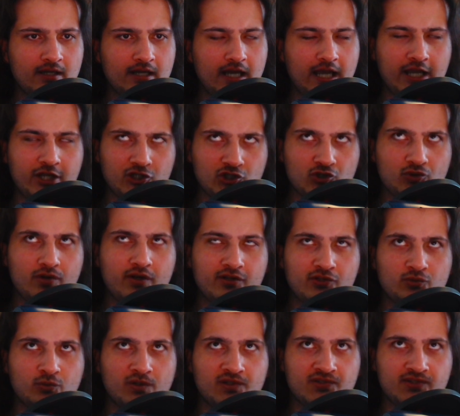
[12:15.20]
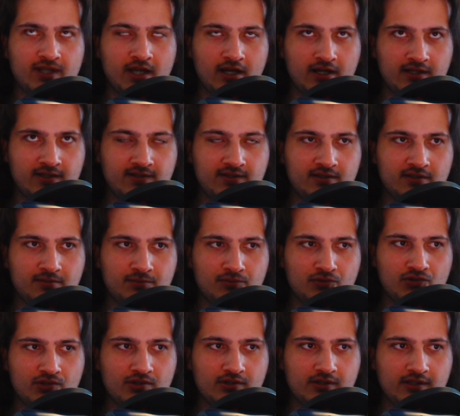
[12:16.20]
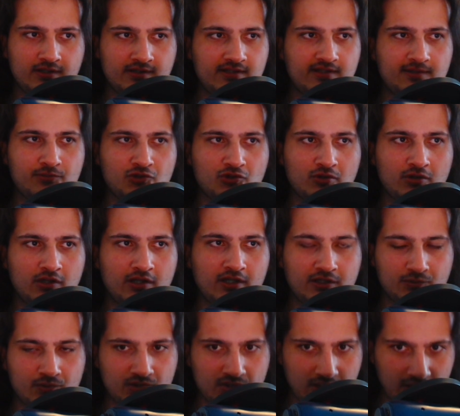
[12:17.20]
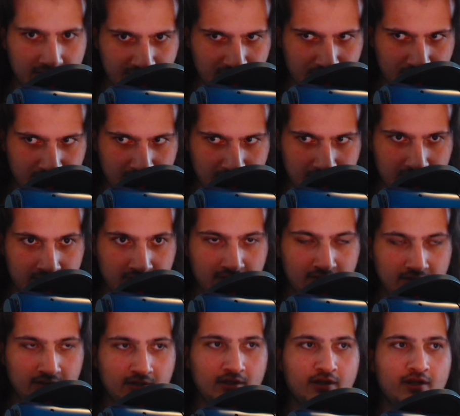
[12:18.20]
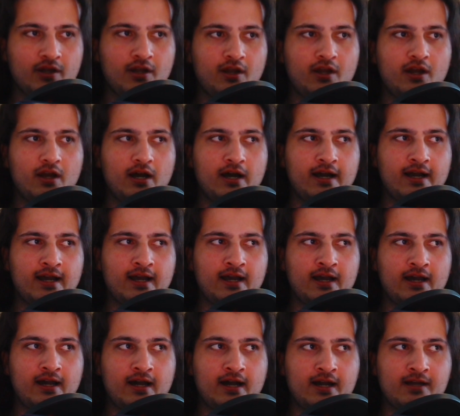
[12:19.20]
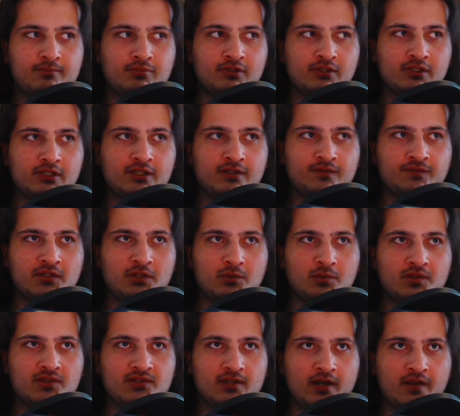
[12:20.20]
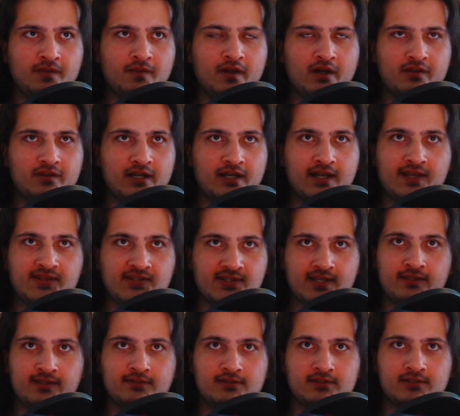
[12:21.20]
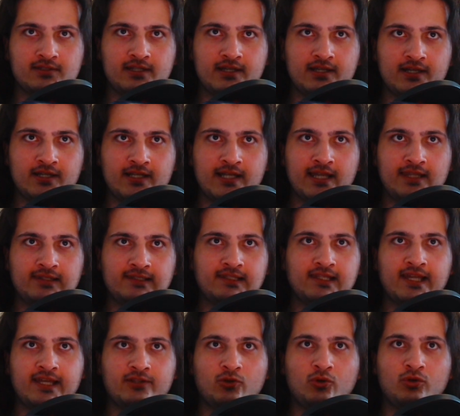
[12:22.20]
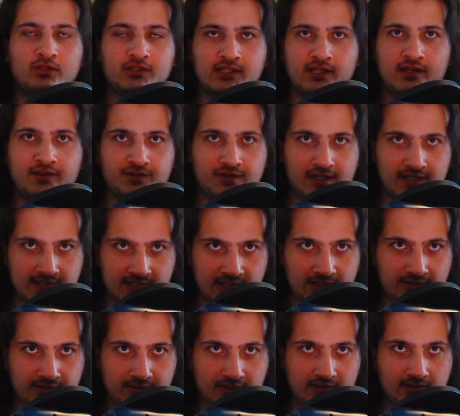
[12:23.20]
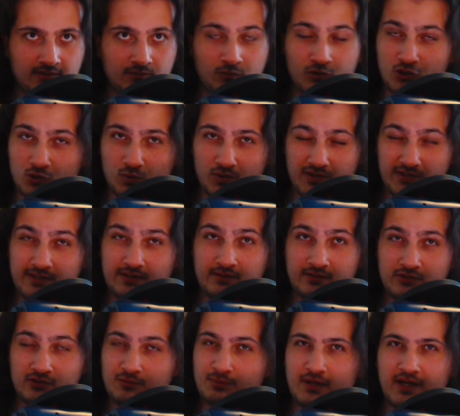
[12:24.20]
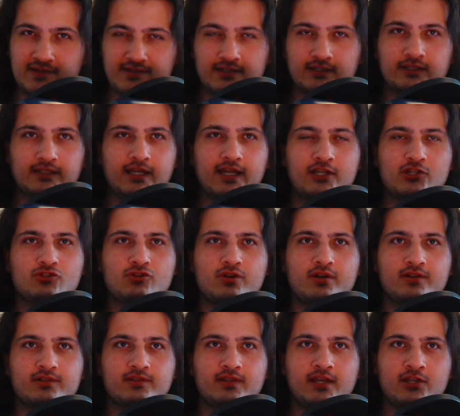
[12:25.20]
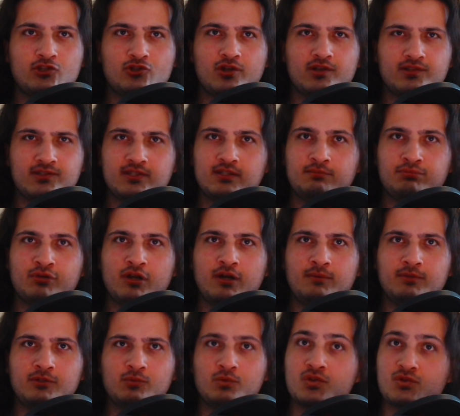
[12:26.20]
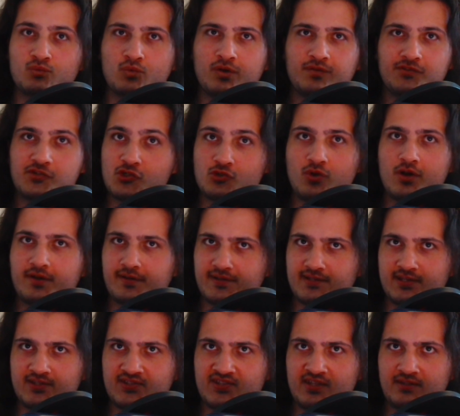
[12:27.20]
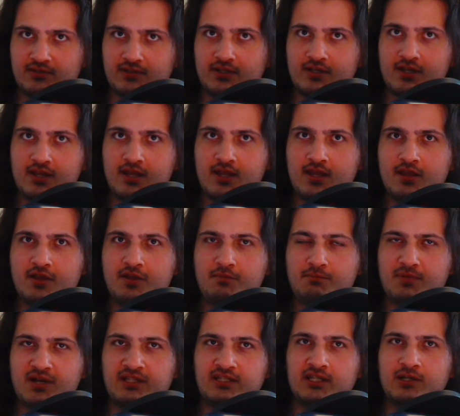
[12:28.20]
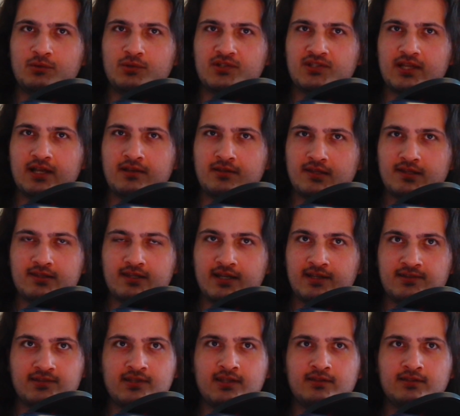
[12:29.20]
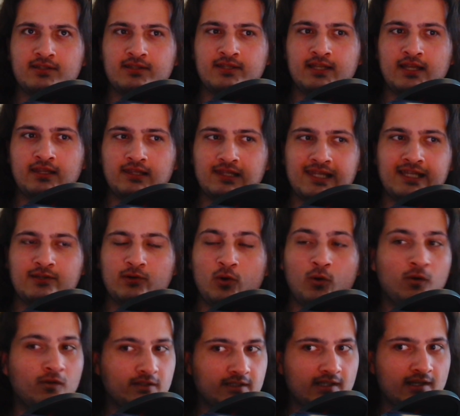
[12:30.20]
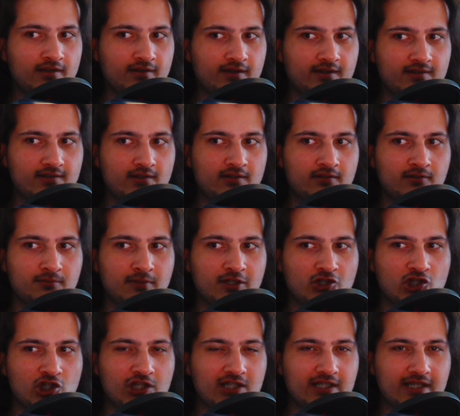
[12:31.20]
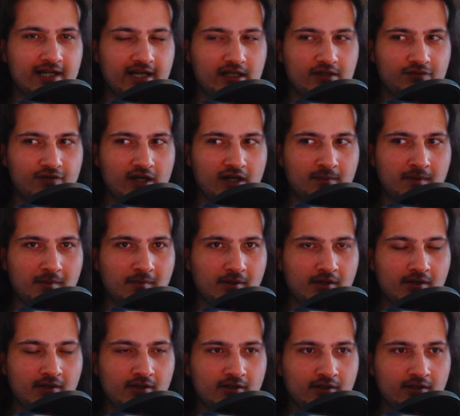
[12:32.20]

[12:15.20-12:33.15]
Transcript: Aatrox was there, it seems. It seems Zolani was also there. I I believe there was another ascendant there that led all the other ascended, which wasn't surprisingly Aatrox. Aatrox still probably was one of the strongest ascendant, but there was another ascendant that led all the other ascendant, but she died if I remember.